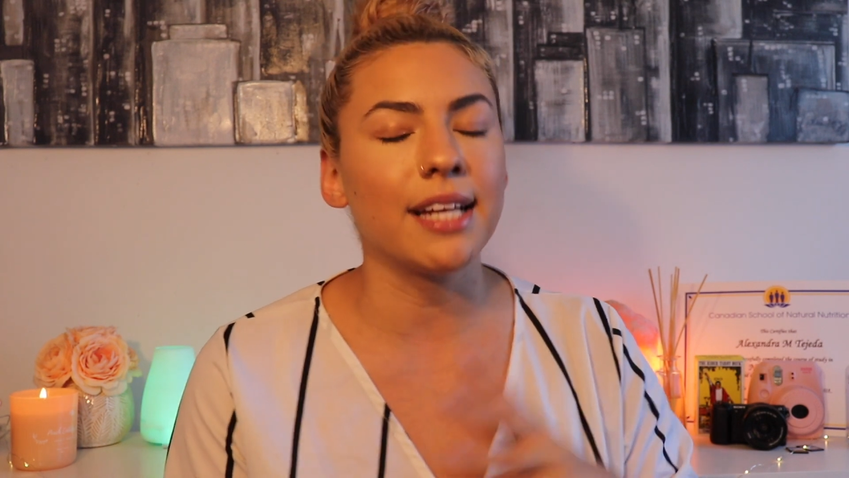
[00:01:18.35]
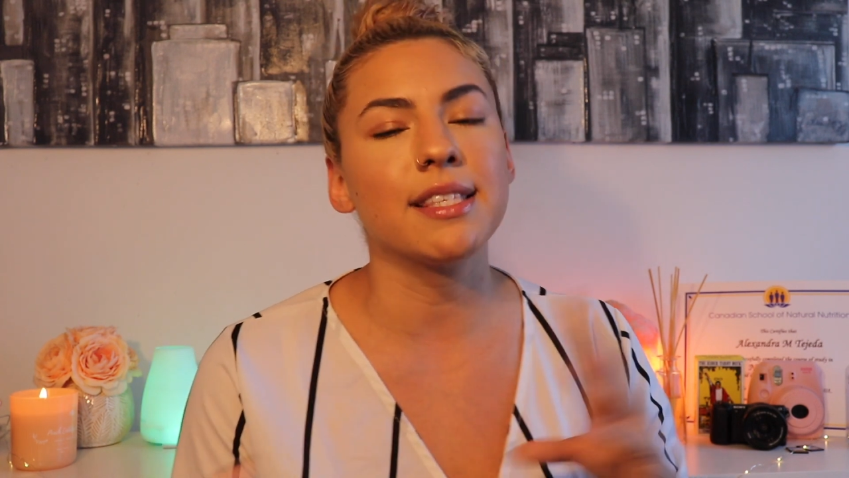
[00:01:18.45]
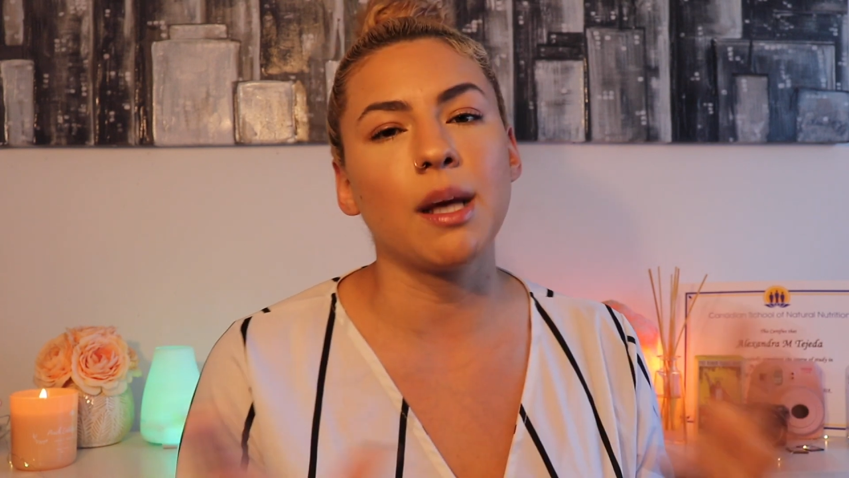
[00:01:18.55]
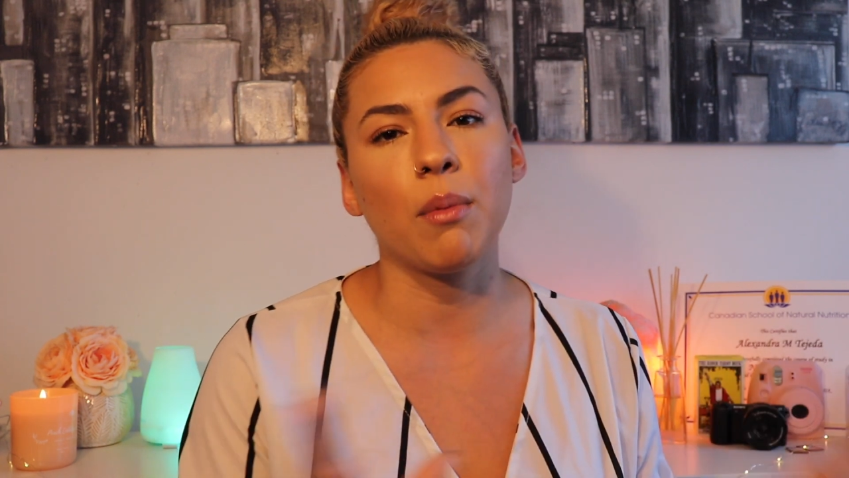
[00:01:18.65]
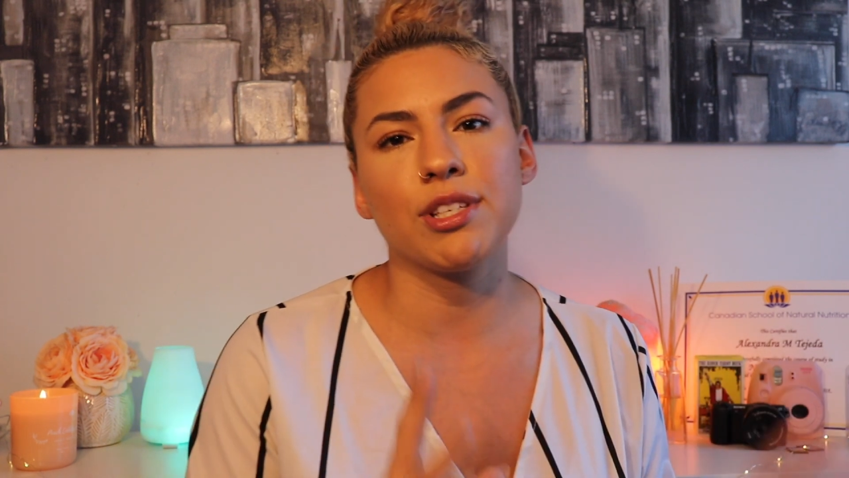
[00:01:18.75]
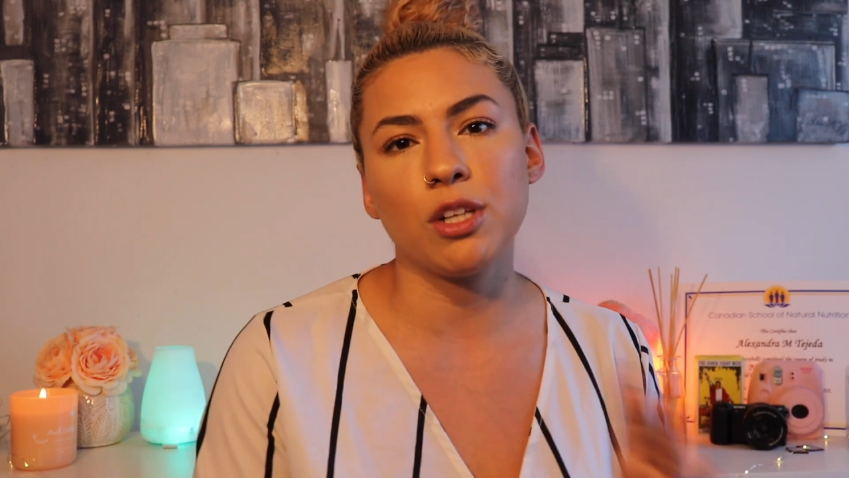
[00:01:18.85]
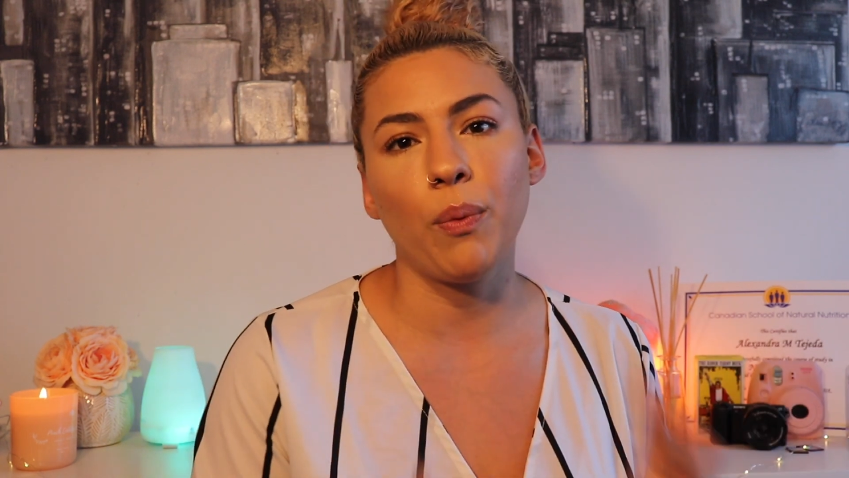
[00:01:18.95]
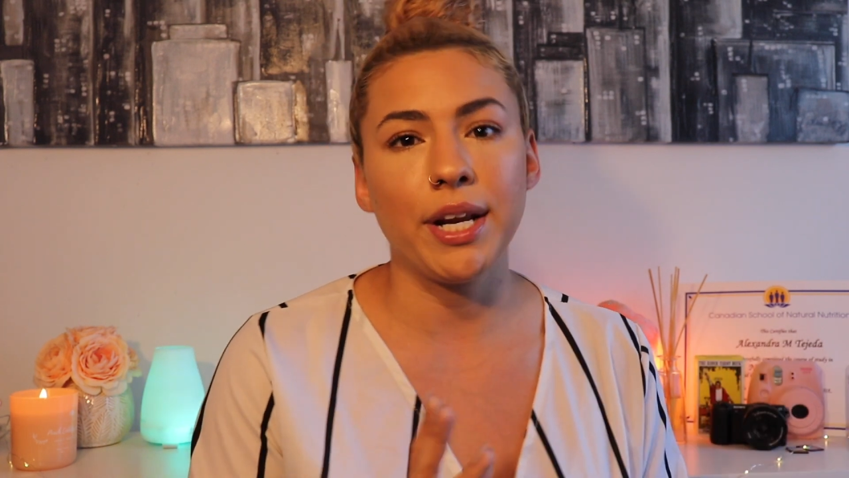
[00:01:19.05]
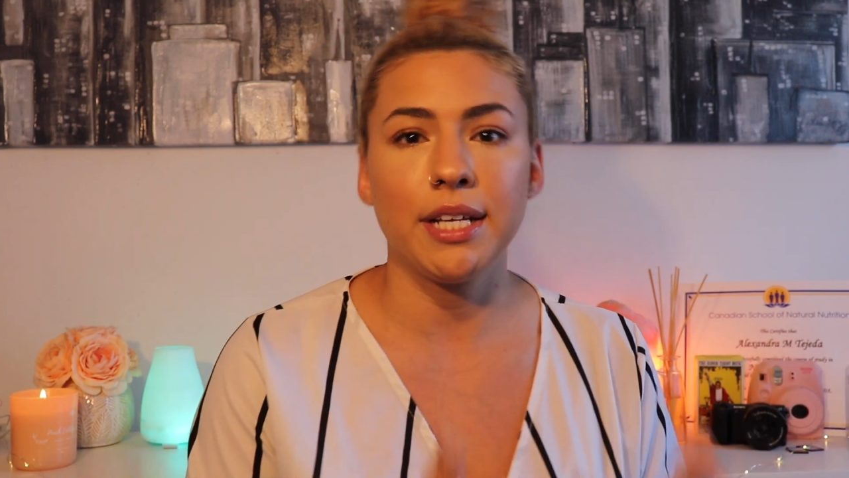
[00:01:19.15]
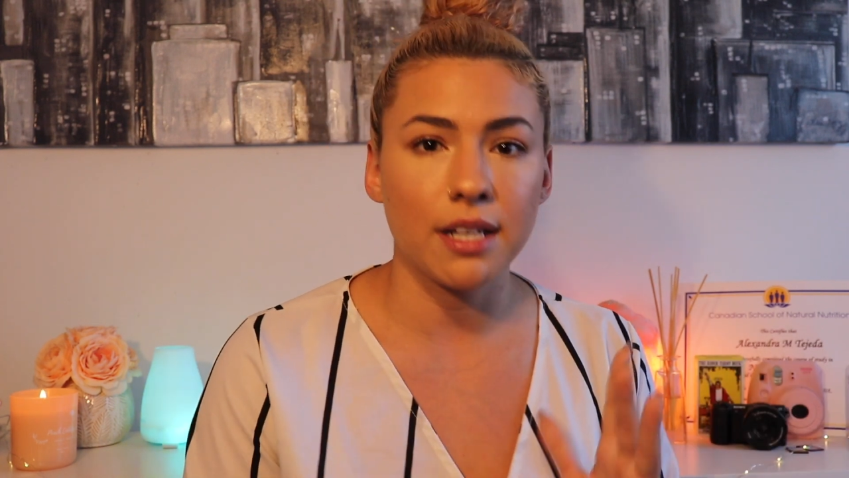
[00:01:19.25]
then some are still
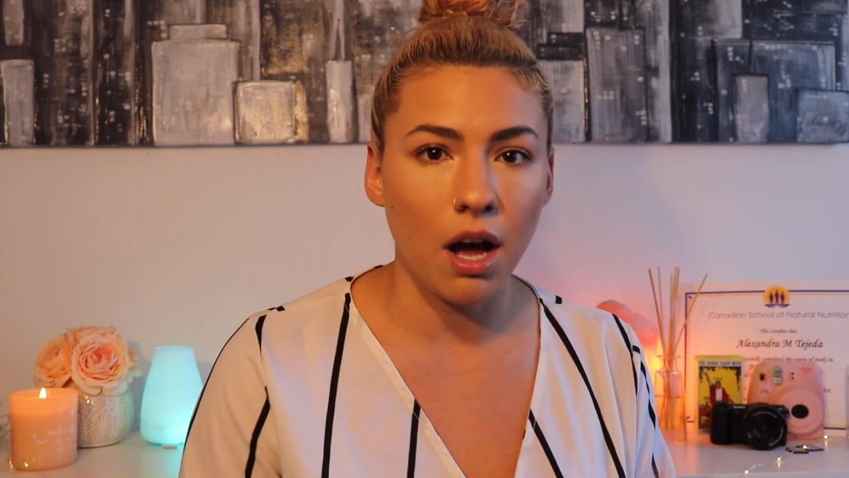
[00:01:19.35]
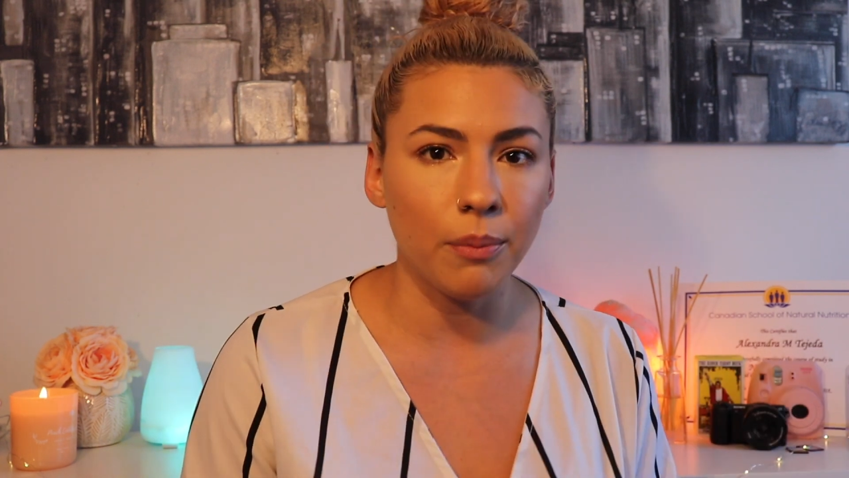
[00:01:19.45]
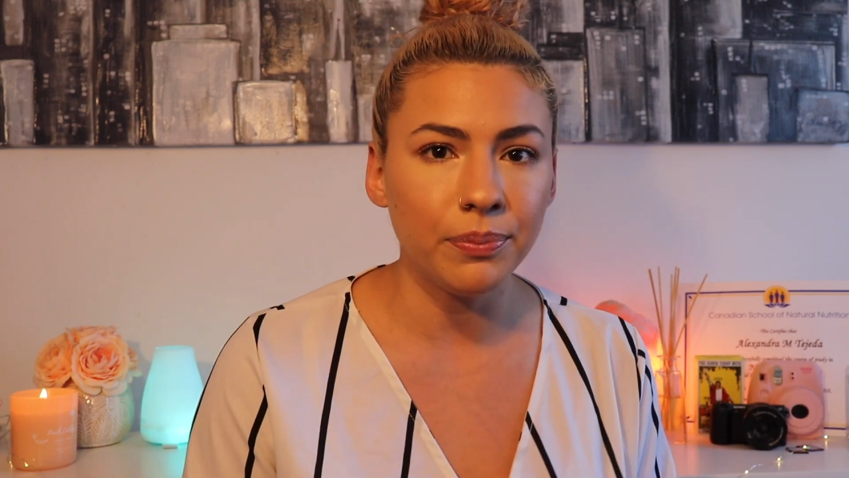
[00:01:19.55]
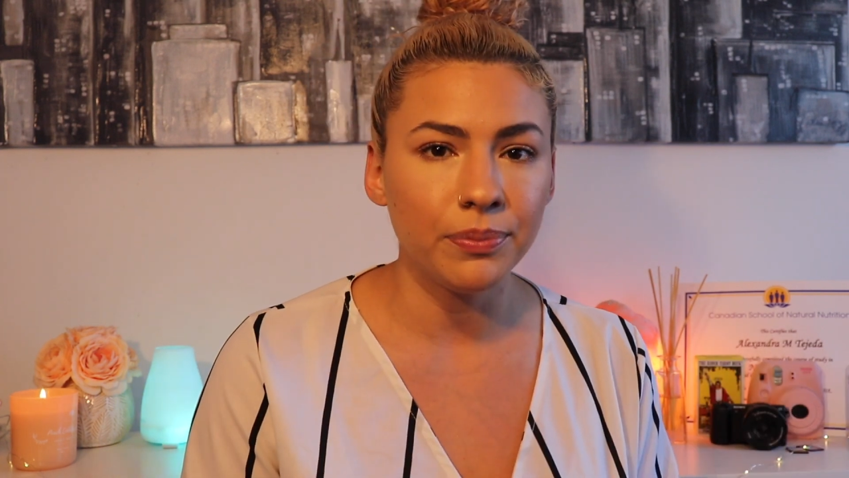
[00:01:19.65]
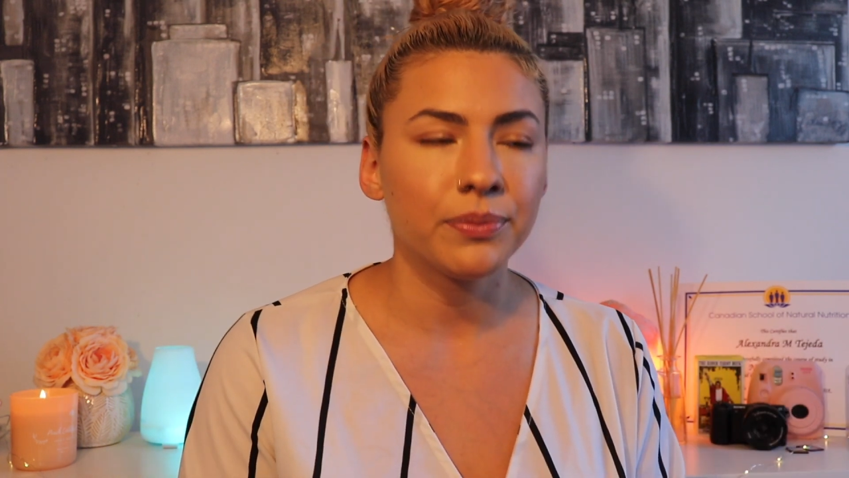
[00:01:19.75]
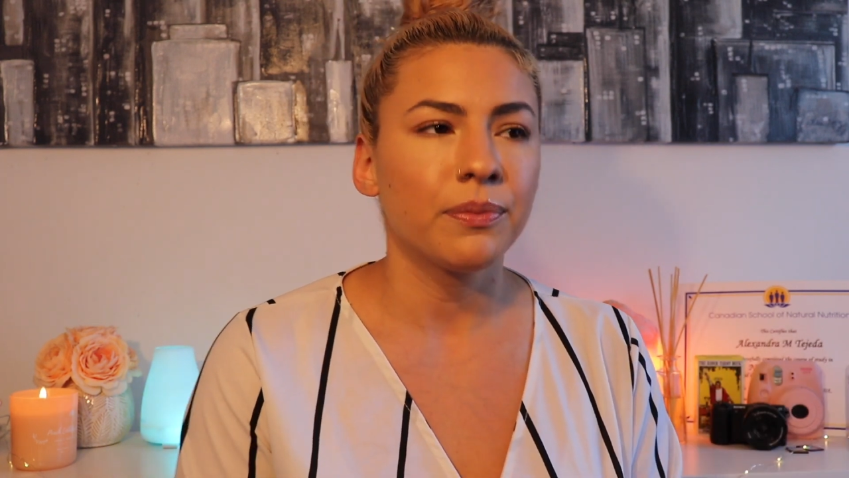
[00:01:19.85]
waiting to come.